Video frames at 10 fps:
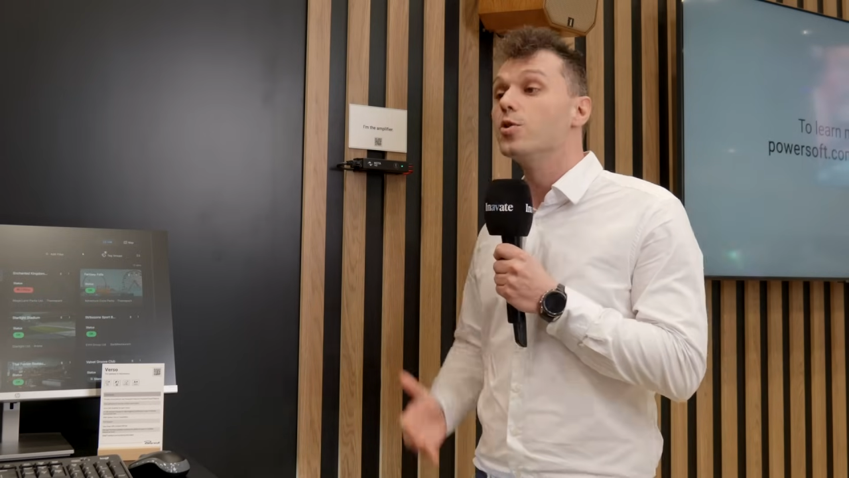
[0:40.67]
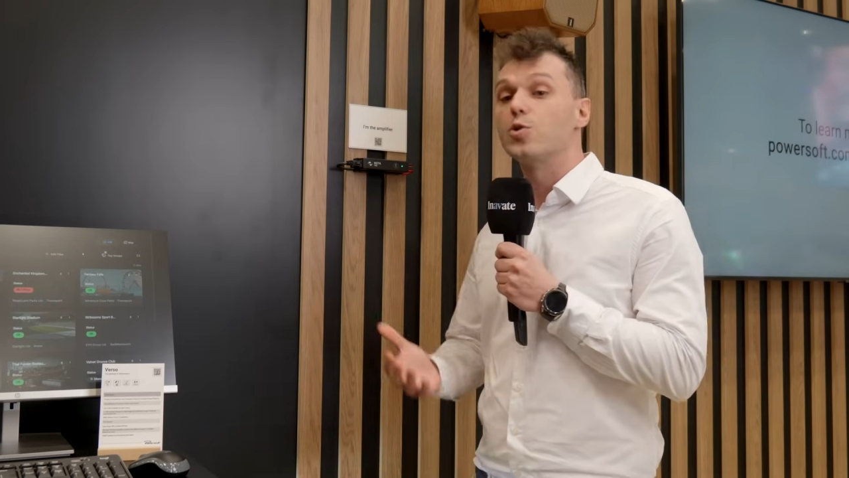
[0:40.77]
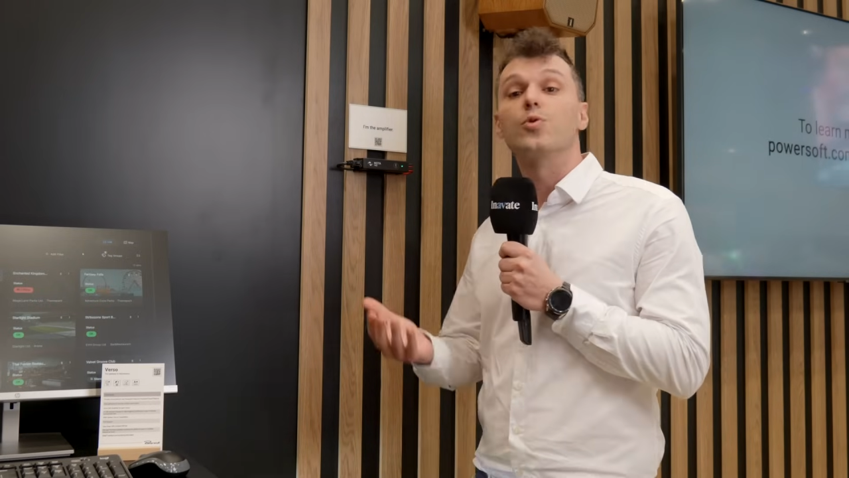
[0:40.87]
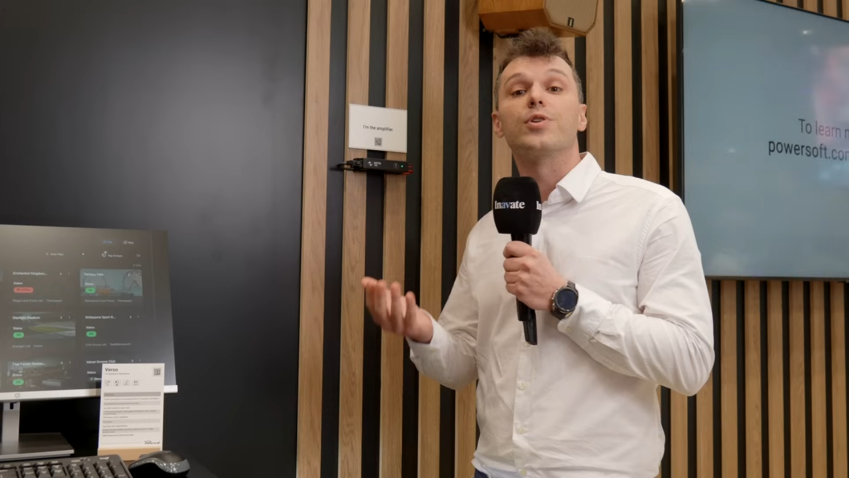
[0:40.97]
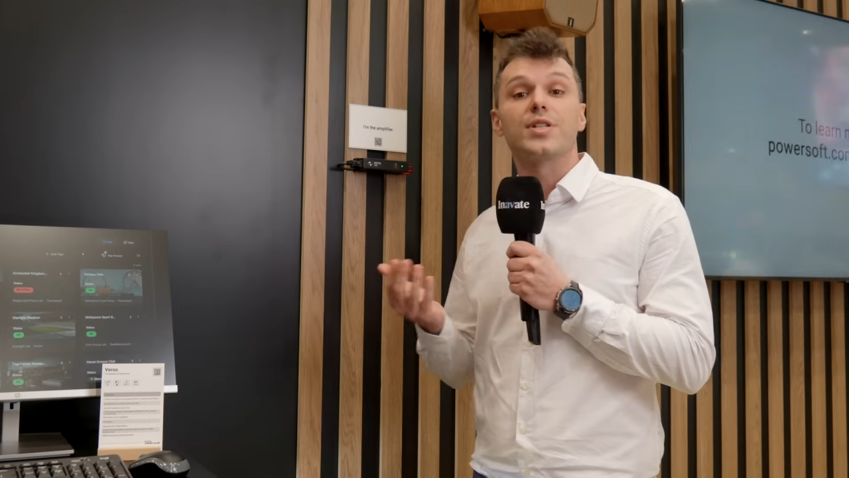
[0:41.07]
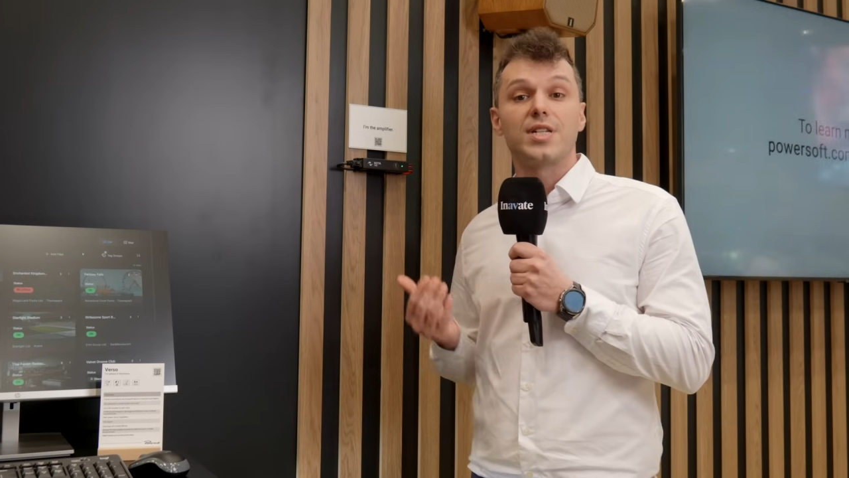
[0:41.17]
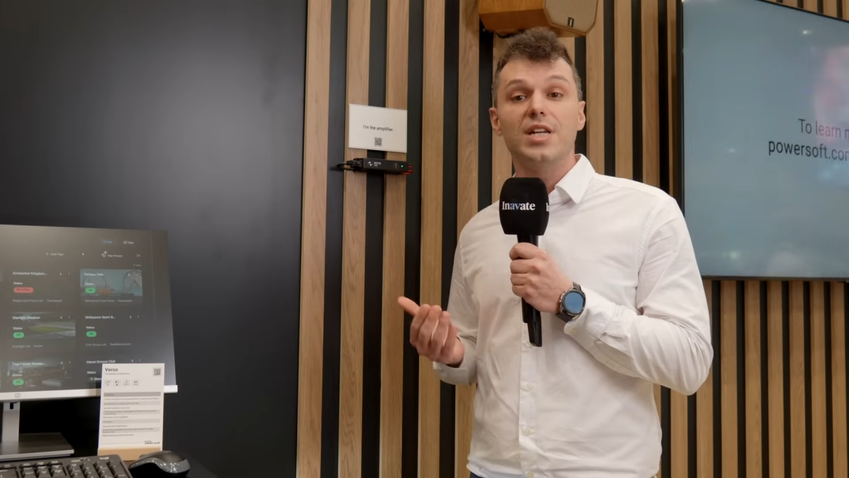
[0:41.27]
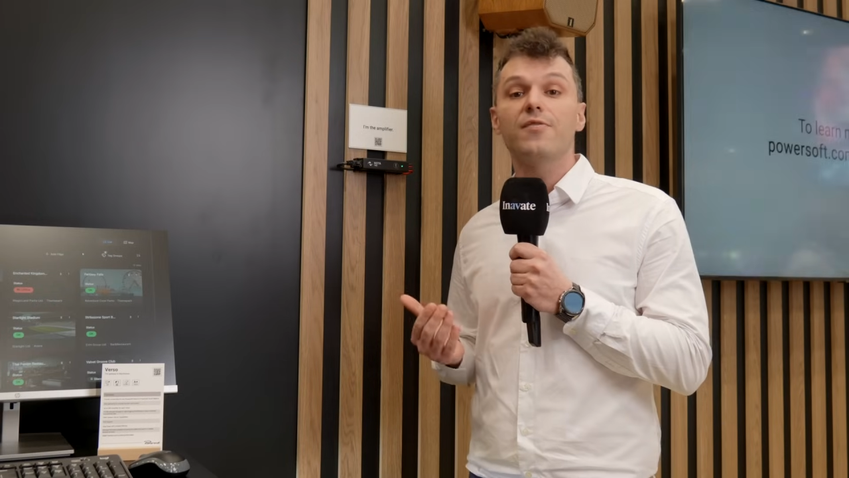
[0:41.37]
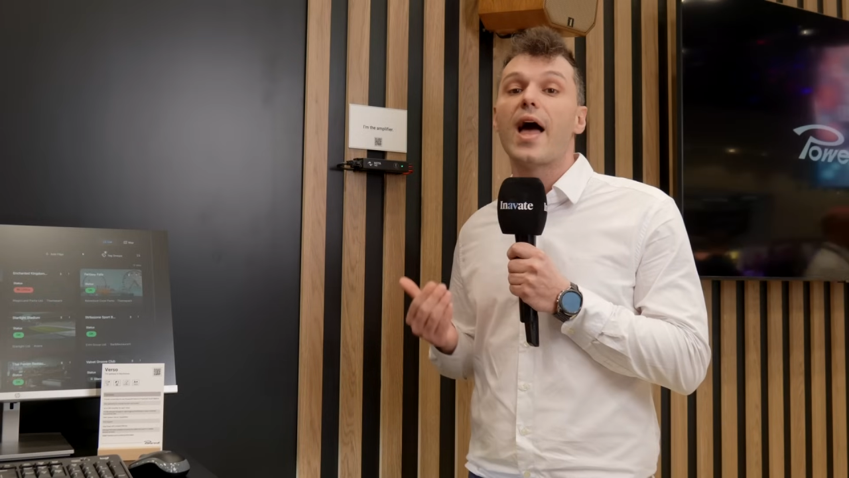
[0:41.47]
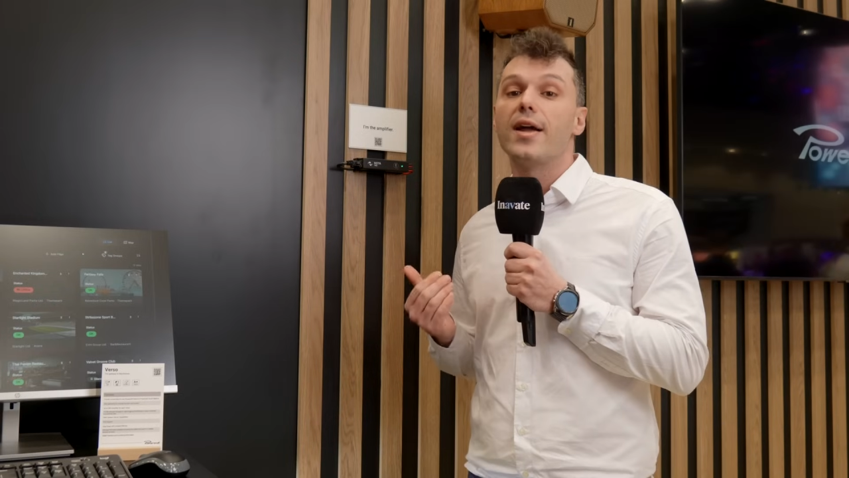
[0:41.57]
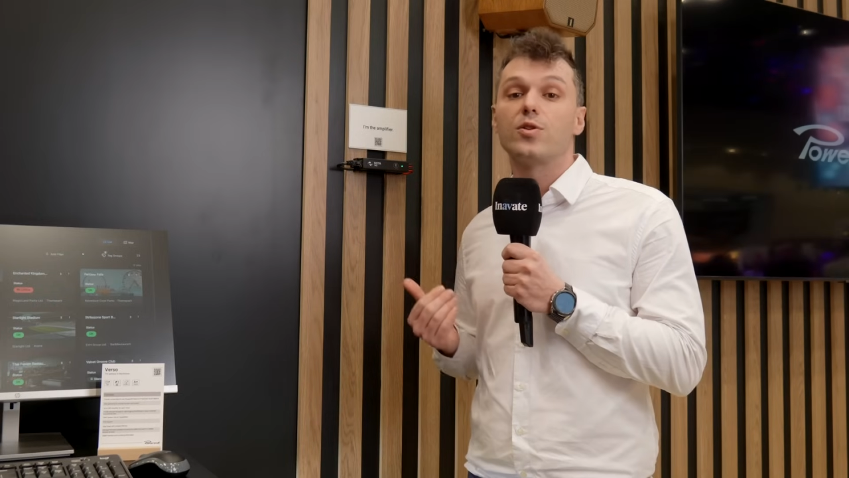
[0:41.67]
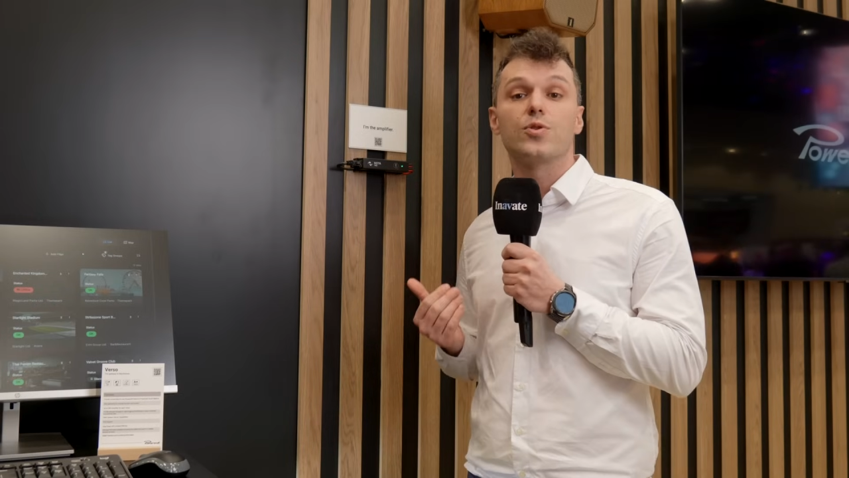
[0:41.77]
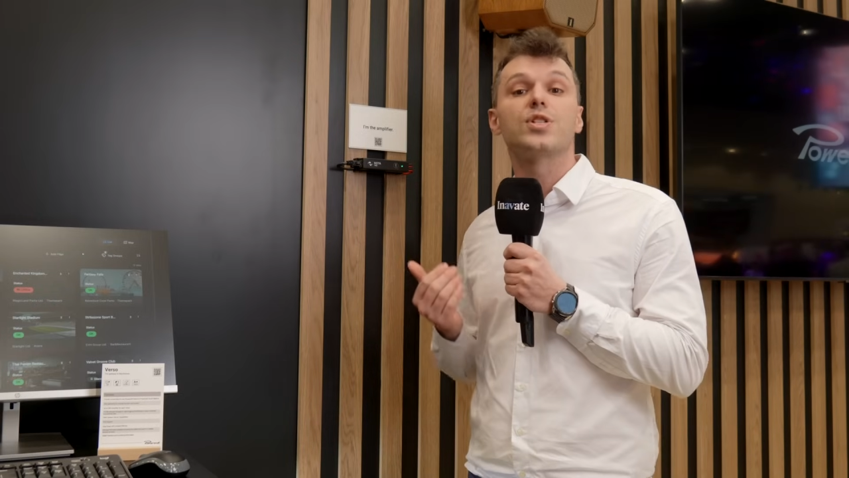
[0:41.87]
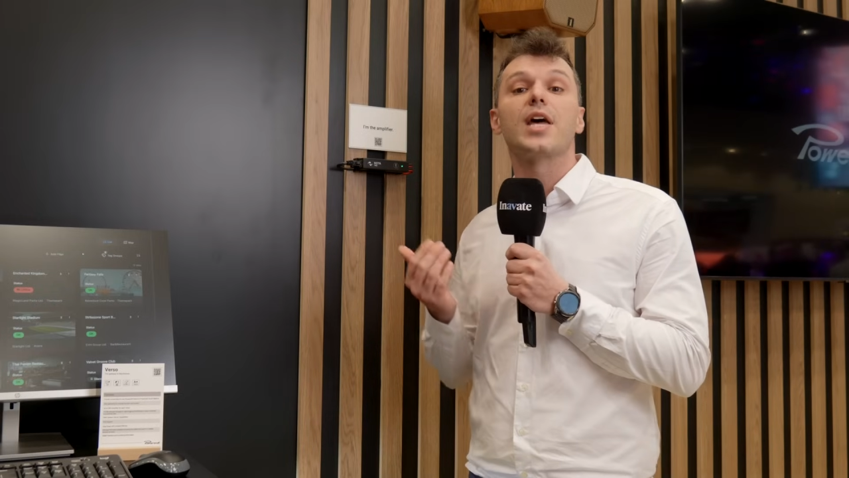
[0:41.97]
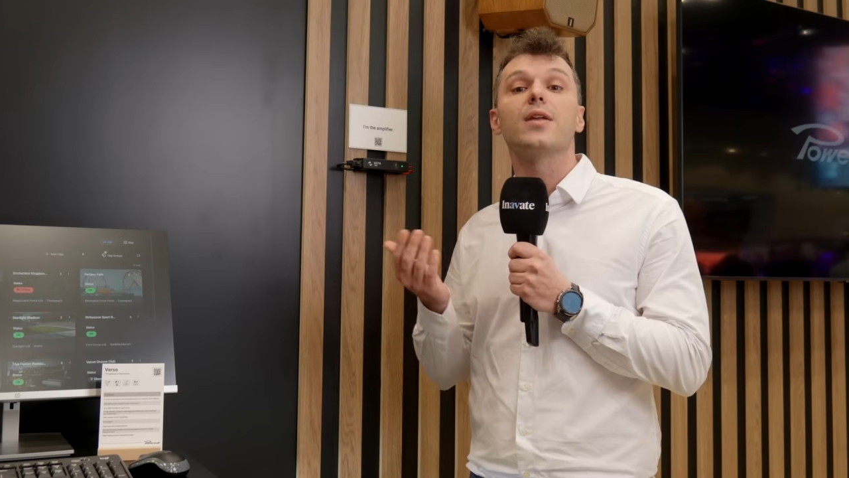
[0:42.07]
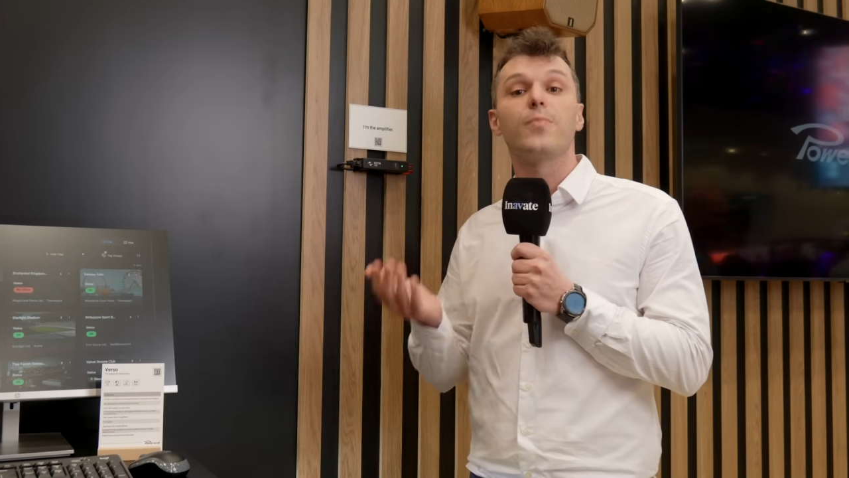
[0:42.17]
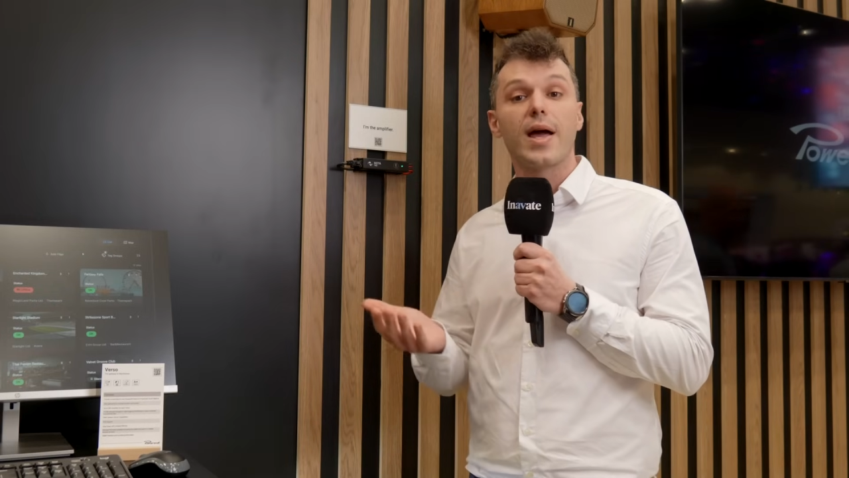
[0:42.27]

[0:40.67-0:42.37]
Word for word: to receive and to send